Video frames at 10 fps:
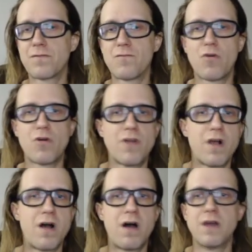Ford,
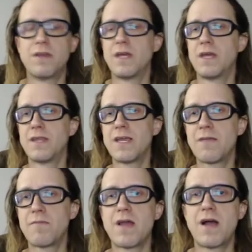Honda. They
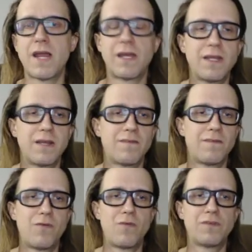get behind it,
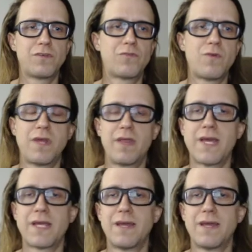just want to like